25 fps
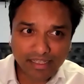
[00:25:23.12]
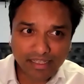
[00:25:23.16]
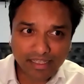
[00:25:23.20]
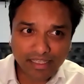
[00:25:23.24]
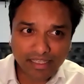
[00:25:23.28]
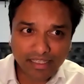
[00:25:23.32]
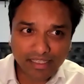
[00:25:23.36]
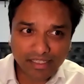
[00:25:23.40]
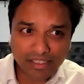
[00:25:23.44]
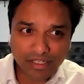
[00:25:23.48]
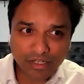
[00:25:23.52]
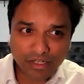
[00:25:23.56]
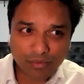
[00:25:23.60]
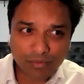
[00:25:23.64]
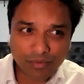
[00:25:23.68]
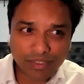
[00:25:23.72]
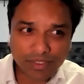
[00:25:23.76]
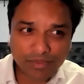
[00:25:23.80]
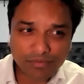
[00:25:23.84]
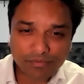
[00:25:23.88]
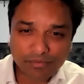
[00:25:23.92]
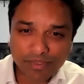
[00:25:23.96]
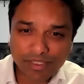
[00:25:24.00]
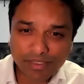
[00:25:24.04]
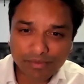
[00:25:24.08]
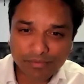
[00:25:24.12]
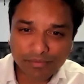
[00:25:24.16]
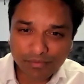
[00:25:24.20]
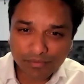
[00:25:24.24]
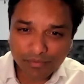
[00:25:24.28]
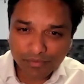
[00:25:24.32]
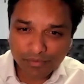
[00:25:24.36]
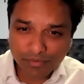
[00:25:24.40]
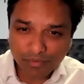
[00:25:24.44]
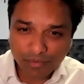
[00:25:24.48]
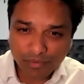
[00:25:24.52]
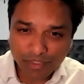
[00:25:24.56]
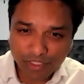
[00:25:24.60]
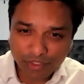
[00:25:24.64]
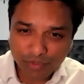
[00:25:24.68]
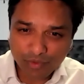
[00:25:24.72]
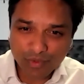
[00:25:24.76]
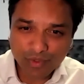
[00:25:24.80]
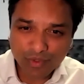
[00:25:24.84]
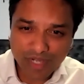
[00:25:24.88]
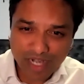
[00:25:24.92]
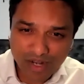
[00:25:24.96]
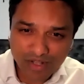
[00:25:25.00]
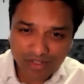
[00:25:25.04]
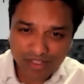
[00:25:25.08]
we
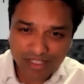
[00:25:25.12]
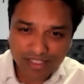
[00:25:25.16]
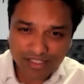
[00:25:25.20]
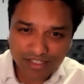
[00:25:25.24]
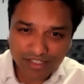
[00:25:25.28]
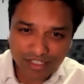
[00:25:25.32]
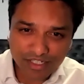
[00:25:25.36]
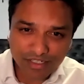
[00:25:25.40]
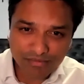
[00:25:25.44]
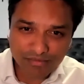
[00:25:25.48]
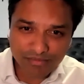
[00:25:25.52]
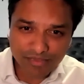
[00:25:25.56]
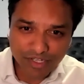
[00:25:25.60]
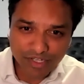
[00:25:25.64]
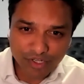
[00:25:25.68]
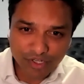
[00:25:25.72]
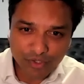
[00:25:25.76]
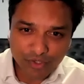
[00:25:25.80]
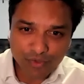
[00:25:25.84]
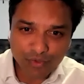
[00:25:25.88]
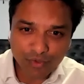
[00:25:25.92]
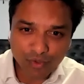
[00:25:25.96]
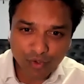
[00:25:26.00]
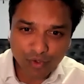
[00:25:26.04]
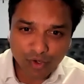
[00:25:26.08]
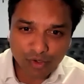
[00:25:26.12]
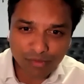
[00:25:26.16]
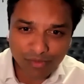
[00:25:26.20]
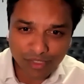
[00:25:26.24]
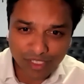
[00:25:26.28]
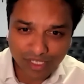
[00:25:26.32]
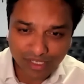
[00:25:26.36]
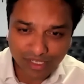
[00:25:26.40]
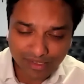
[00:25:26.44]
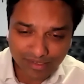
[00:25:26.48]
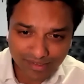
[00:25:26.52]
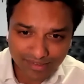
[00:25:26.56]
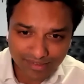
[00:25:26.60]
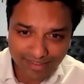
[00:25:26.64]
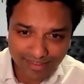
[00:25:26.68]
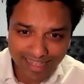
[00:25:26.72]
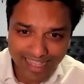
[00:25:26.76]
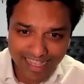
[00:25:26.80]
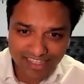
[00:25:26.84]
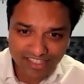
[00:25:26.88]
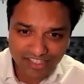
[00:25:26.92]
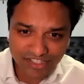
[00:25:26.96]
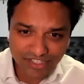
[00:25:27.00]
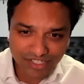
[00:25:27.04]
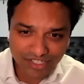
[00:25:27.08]
threw around this term, the new normal,
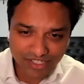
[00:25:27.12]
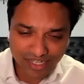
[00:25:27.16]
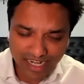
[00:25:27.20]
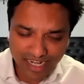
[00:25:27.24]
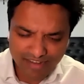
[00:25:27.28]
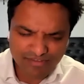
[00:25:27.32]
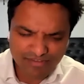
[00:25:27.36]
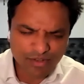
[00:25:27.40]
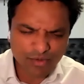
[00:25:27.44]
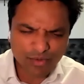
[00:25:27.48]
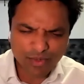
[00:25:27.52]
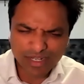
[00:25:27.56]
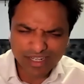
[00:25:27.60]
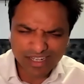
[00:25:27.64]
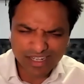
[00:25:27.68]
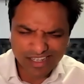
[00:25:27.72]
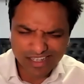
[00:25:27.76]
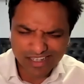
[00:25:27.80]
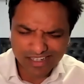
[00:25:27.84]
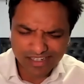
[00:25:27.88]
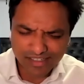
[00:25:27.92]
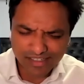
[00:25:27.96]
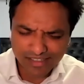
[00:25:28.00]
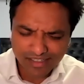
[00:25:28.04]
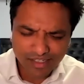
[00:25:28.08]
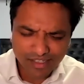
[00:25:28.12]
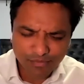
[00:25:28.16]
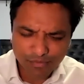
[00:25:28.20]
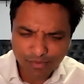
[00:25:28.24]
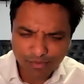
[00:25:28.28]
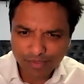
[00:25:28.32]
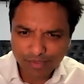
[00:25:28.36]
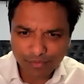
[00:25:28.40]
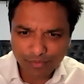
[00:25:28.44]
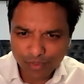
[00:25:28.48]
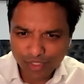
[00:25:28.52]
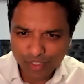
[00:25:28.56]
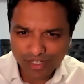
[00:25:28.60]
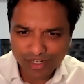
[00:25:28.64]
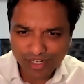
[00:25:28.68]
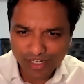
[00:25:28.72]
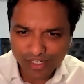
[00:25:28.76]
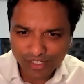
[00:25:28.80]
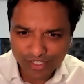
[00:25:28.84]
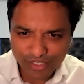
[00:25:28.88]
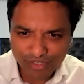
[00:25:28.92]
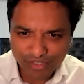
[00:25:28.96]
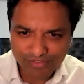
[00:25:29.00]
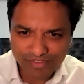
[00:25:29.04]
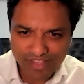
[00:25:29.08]
last year. Everyone did. We're
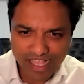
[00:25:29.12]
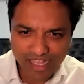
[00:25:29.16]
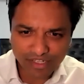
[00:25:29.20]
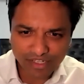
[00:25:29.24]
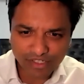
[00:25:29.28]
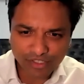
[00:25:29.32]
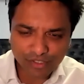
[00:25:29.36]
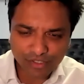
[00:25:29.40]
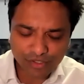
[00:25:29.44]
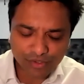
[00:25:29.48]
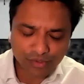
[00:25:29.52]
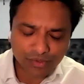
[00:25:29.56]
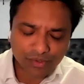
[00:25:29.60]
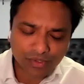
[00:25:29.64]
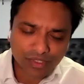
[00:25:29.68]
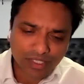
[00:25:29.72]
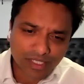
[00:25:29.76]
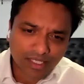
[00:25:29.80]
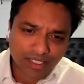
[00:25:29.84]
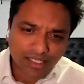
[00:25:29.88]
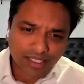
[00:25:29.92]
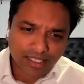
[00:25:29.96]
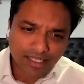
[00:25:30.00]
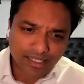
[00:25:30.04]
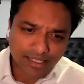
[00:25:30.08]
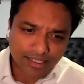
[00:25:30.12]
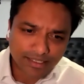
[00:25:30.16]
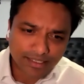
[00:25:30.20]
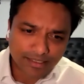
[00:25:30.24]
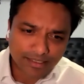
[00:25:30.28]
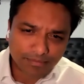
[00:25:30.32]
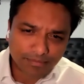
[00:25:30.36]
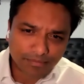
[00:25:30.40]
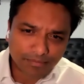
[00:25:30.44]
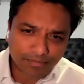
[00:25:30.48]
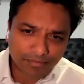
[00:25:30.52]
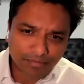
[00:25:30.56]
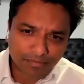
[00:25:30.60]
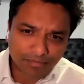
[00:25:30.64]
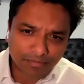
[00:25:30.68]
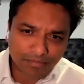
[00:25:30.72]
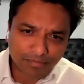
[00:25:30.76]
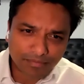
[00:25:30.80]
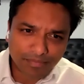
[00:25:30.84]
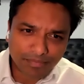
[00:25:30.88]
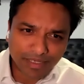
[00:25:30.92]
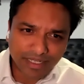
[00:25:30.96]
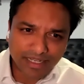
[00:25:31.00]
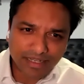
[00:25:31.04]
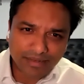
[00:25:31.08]
guilty of that too.
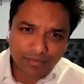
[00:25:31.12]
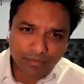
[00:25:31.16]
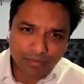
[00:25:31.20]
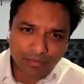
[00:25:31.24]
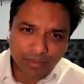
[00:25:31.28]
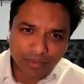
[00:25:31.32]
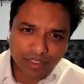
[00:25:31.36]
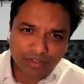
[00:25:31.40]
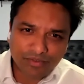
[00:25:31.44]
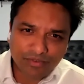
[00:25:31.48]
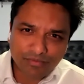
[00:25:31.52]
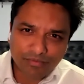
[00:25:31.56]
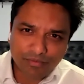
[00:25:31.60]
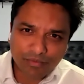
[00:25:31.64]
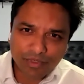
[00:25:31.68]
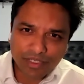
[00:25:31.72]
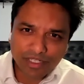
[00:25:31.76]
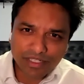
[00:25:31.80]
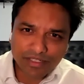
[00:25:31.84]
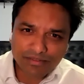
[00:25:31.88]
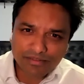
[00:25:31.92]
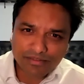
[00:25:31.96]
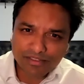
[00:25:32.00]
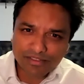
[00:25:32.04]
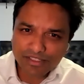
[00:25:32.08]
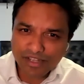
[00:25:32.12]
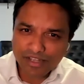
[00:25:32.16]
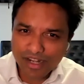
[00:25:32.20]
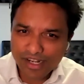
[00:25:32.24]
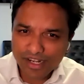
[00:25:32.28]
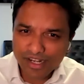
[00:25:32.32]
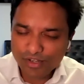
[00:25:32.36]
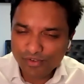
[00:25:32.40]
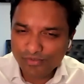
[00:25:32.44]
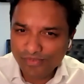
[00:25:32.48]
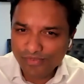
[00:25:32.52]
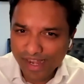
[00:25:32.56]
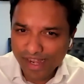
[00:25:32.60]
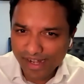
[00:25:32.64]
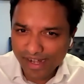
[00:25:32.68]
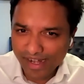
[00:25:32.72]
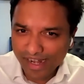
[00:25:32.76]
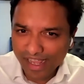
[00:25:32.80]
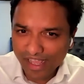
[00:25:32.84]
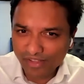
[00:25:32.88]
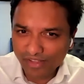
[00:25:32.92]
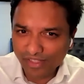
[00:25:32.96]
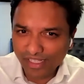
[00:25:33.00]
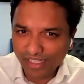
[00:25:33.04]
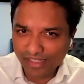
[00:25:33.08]
But we're starting to find
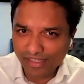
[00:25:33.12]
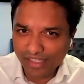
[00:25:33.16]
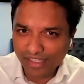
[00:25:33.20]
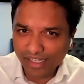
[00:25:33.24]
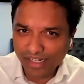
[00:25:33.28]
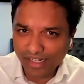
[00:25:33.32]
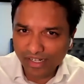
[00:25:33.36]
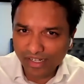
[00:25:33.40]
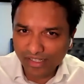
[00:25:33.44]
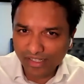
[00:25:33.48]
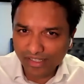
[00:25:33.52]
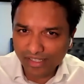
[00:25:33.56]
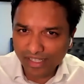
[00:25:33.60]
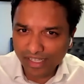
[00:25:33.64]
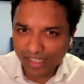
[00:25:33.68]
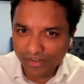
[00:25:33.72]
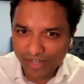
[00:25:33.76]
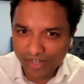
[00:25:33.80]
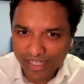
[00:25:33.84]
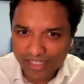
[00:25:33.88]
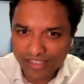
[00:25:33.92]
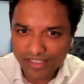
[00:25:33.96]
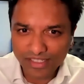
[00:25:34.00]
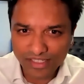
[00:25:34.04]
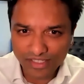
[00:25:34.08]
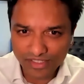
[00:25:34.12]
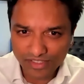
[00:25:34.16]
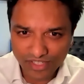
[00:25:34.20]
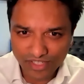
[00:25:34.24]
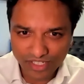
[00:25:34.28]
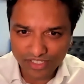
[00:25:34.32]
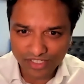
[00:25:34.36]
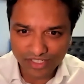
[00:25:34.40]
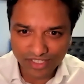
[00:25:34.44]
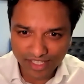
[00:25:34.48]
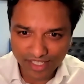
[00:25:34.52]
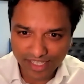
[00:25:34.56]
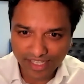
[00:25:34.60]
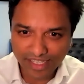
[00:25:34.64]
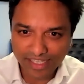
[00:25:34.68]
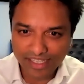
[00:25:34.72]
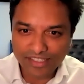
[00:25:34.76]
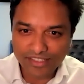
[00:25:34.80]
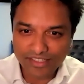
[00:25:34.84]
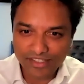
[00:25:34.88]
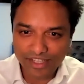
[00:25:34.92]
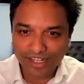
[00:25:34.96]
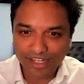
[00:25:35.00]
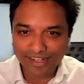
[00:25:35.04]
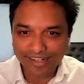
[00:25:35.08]
out that there isn't such a thing,
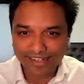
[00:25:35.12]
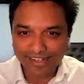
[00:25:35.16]
is there?